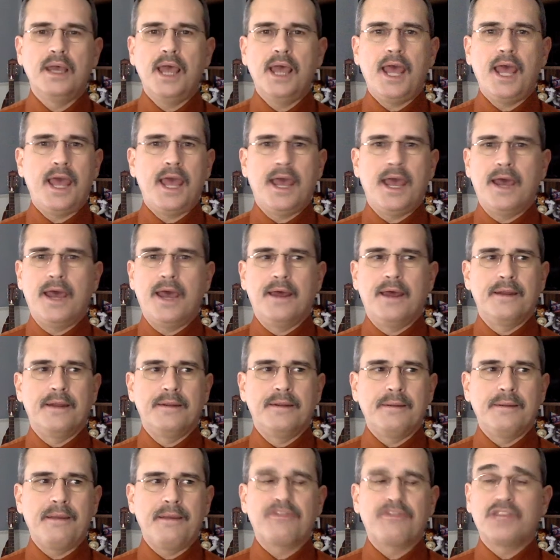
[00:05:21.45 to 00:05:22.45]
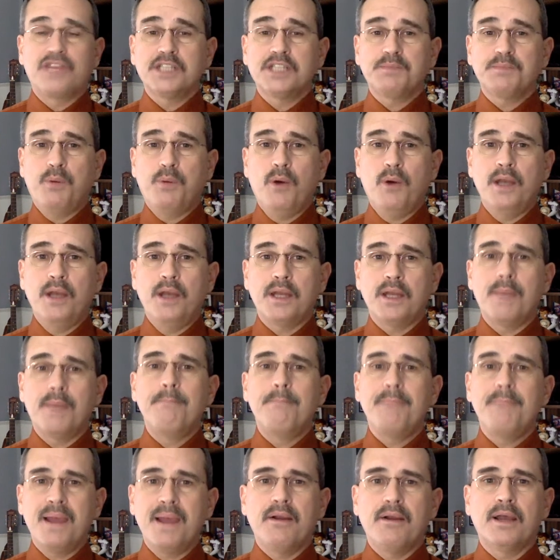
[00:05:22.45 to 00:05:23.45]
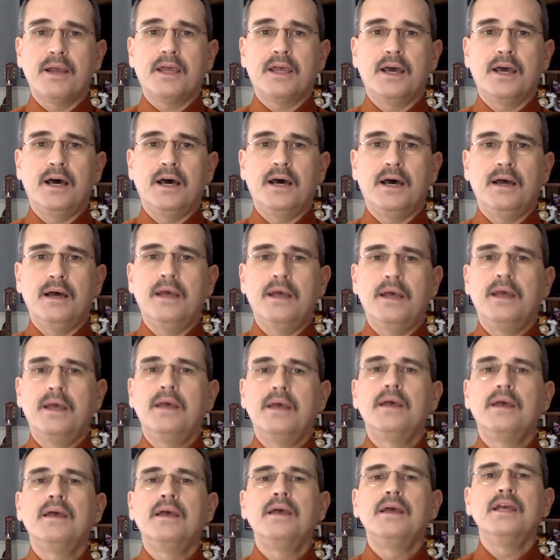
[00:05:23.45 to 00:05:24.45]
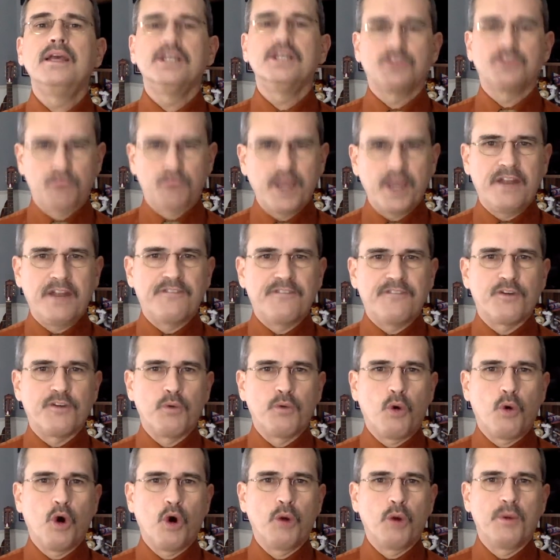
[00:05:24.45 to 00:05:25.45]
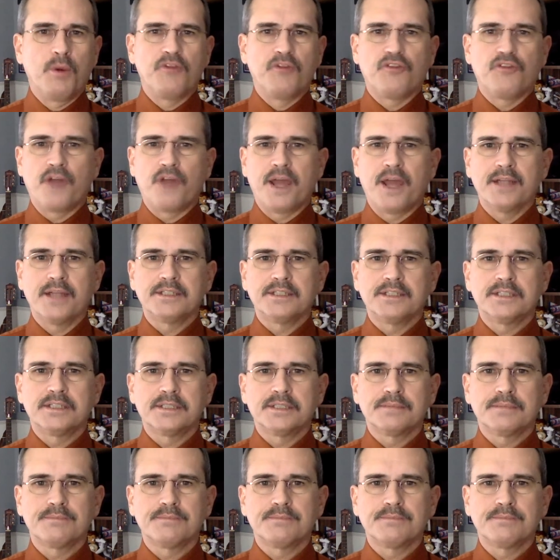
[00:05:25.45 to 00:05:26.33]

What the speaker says: And at this point, America is ready for war with France.